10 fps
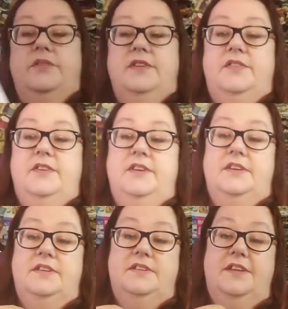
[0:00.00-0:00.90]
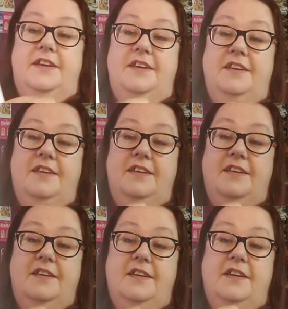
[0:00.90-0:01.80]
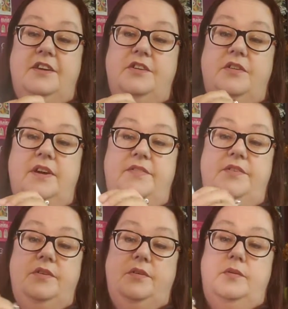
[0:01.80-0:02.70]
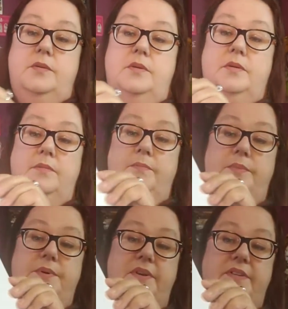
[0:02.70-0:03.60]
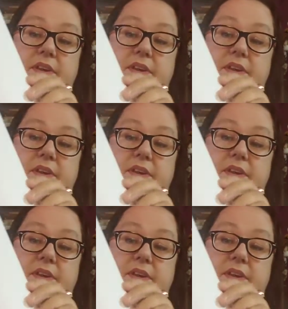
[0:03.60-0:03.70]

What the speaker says: this is, you have to put it